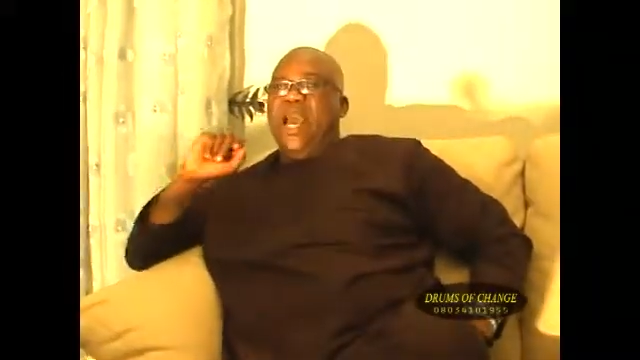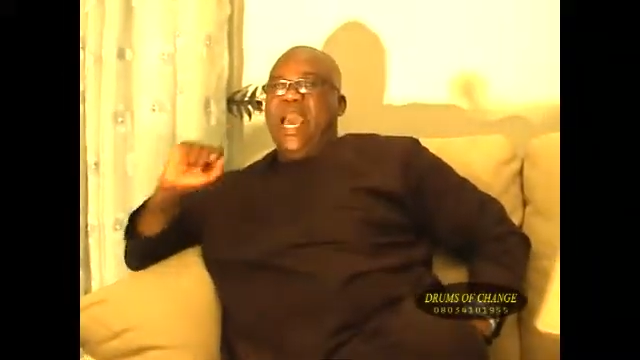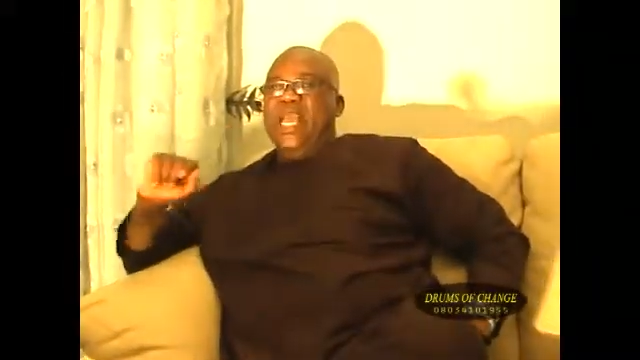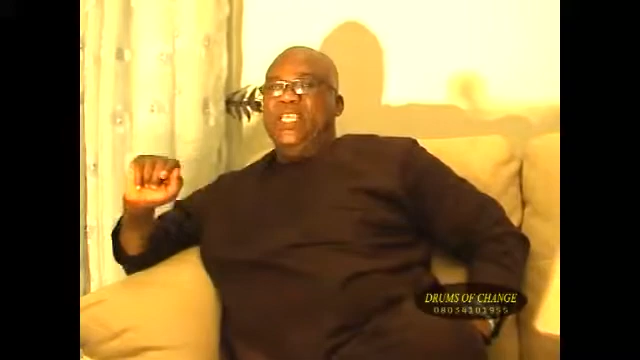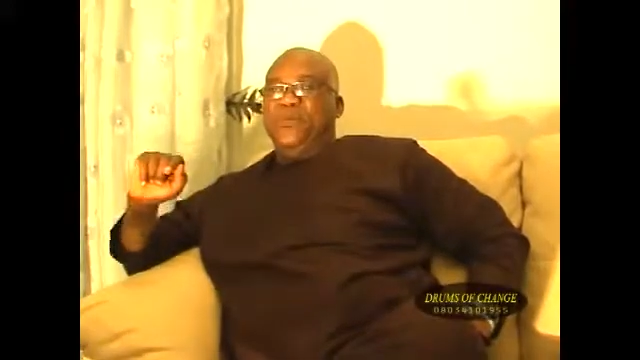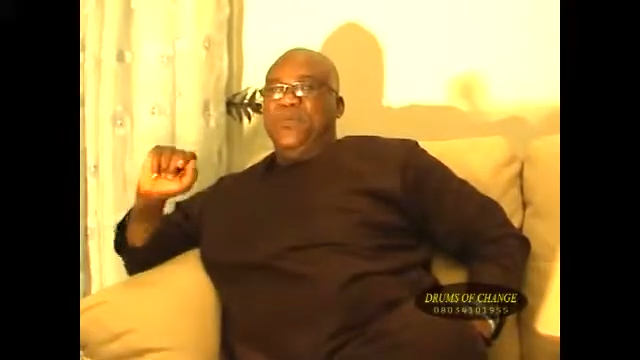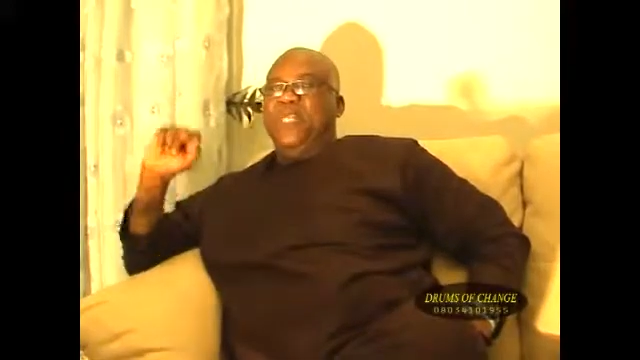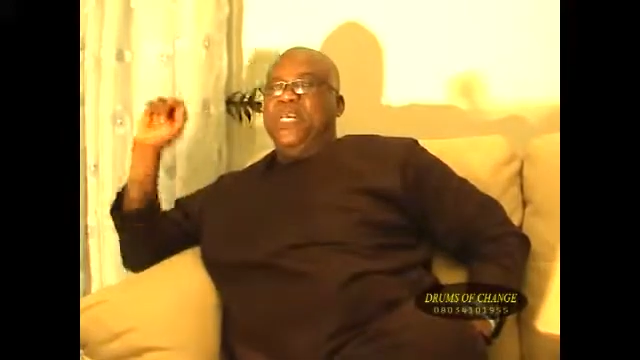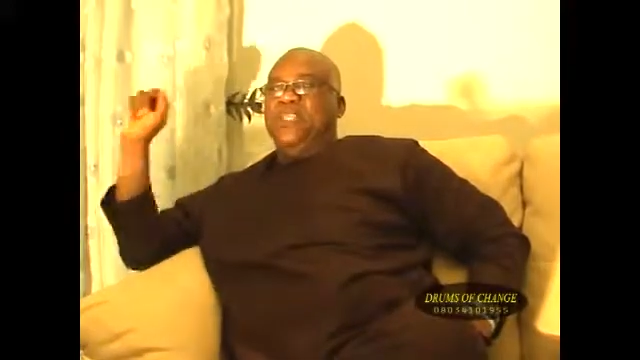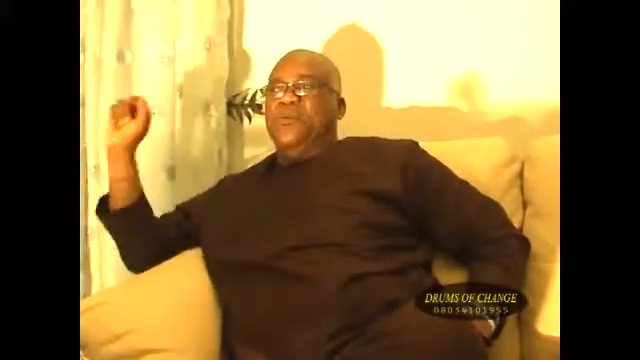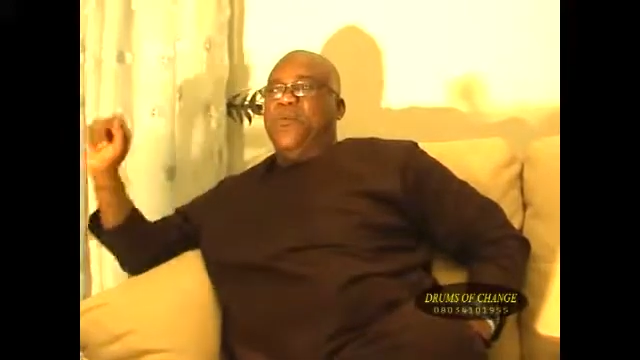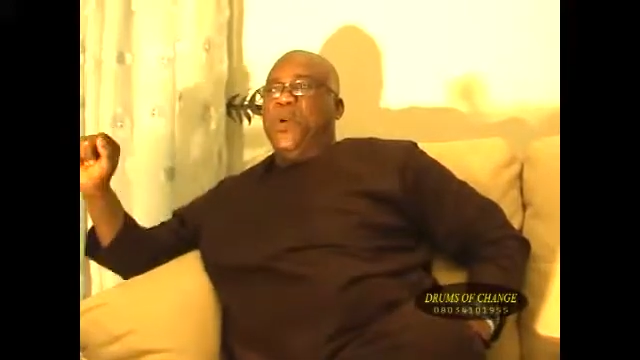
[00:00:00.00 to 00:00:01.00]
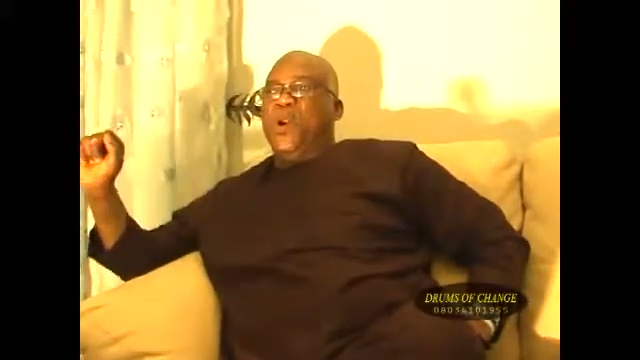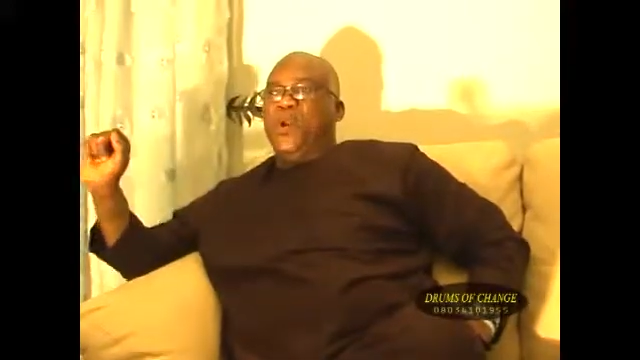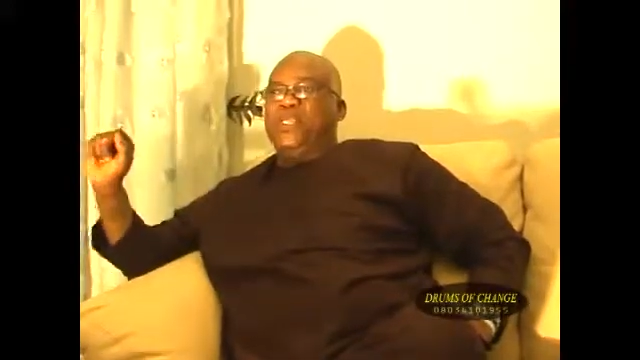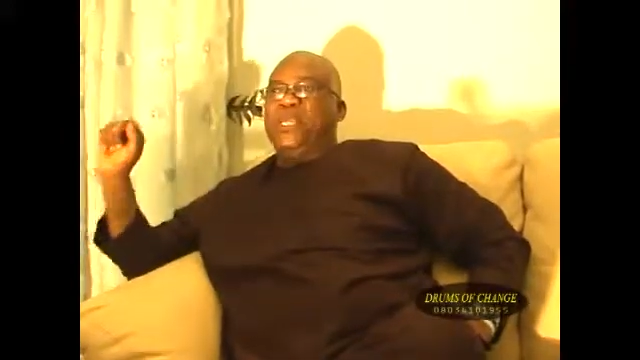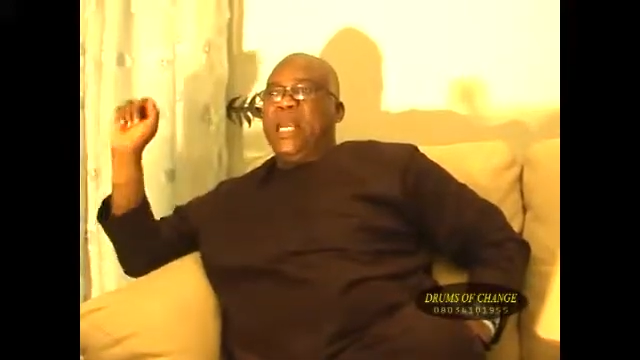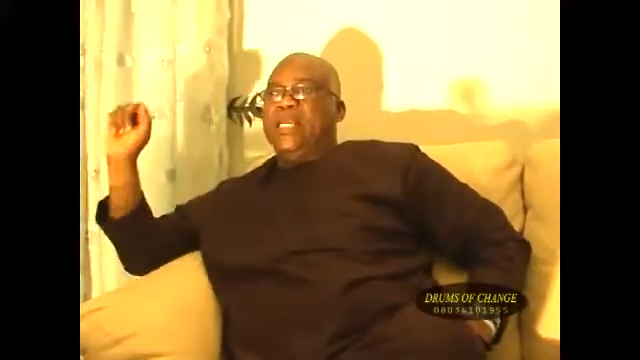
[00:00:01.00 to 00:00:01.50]
80% of
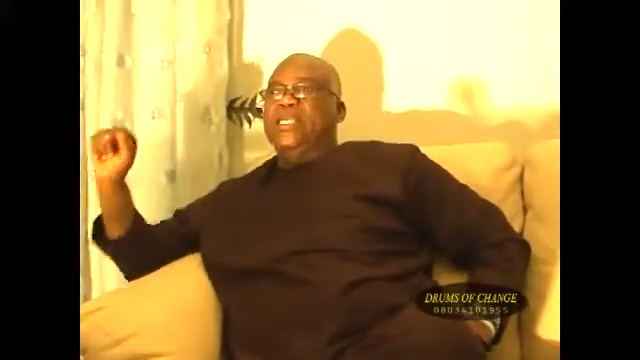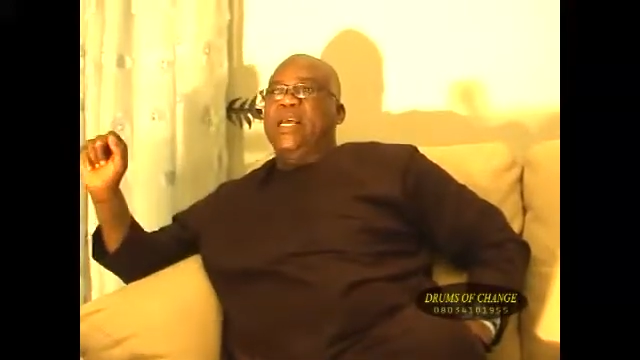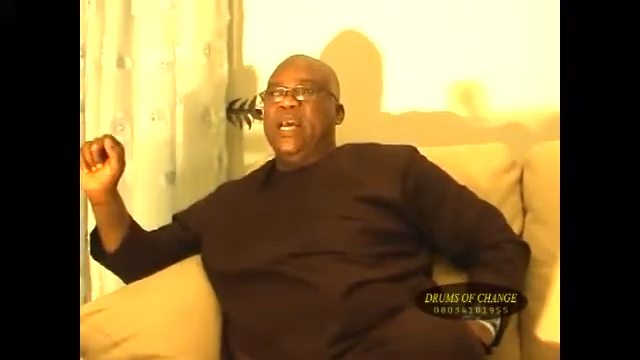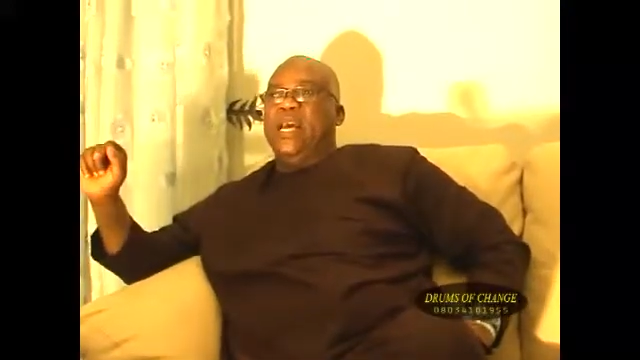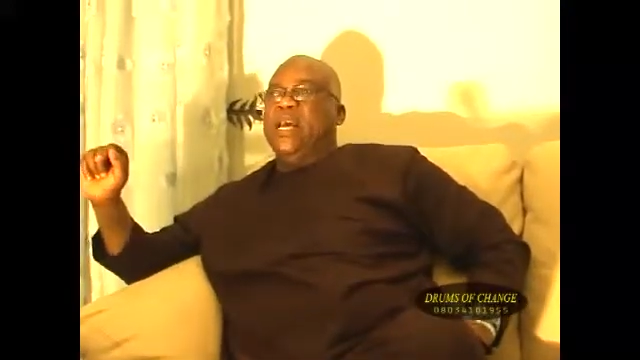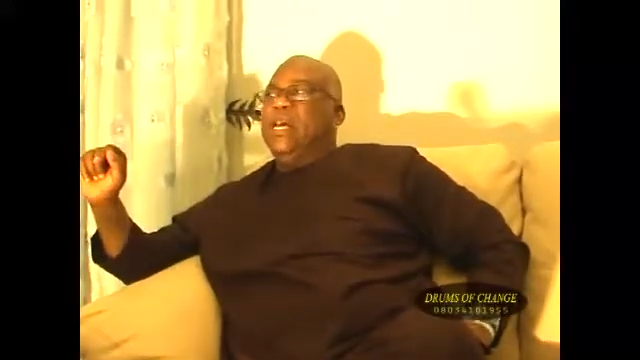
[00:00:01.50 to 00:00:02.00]
products in Nigeria,